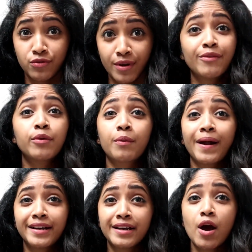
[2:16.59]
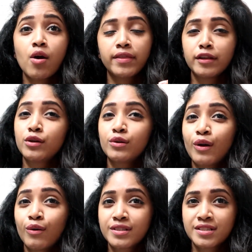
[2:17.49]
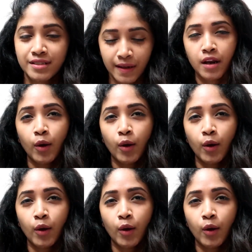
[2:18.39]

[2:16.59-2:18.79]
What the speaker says: in trend right now in the new clothes.